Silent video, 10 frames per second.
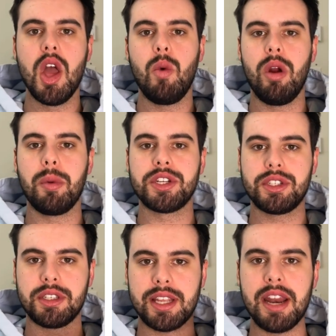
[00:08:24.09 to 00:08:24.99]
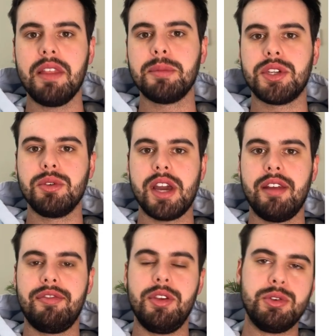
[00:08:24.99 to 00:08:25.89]
where we're getting them to kind of
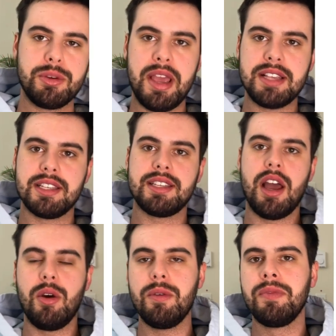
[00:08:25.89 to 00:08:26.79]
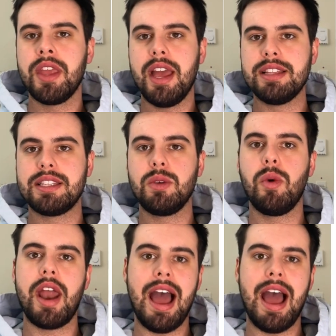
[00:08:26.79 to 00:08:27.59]
future pace this out and see what